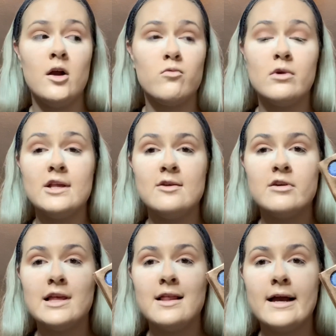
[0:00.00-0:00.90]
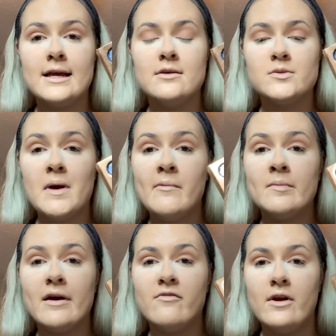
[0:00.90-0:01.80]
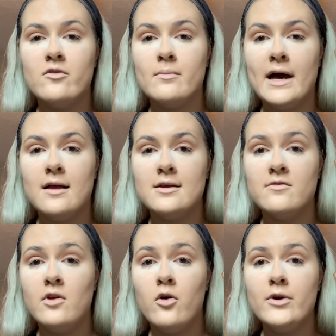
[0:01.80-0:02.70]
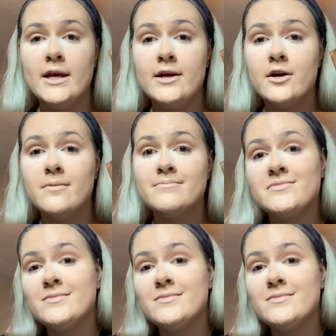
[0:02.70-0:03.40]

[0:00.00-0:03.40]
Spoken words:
Really, really like it. It was probably my favorite palette of the whole year.